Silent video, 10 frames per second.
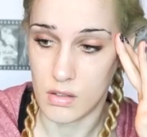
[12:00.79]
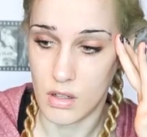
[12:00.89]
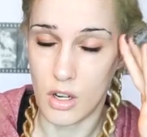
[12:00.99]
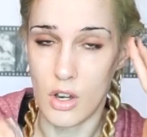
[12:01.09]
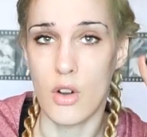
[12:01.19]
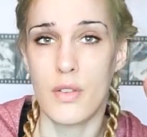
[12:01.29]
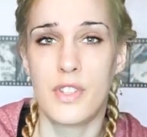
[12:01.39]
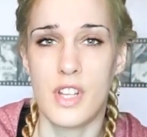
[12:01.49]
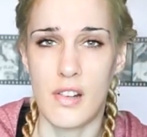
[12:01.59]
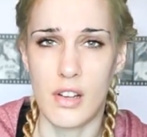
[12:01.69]
a lot of
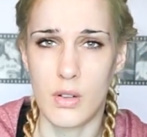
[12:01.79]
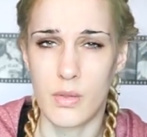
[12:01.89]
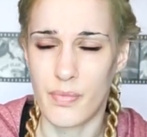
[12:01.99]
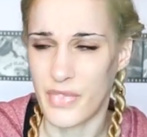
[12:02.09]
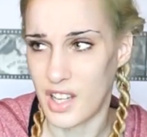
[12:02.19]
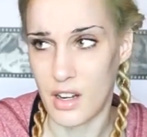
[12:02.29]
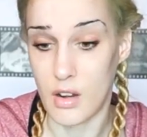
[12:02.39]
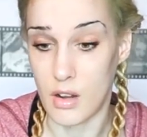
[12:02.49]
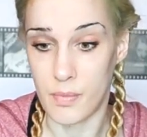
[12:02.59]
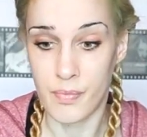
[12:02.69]
cereal. I don't
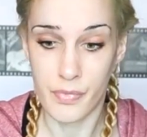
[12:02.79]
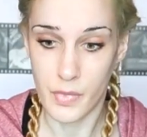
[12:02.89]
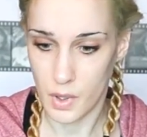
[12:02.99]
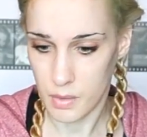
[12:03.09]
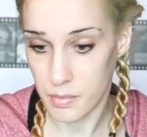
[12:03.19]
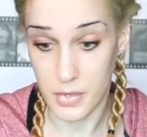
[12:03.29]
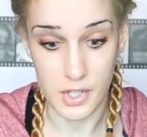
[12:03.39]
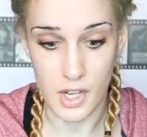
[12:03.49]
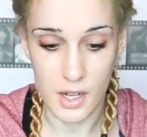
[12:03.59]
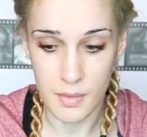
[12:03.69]
know,
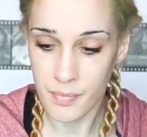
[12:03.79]
bizarre.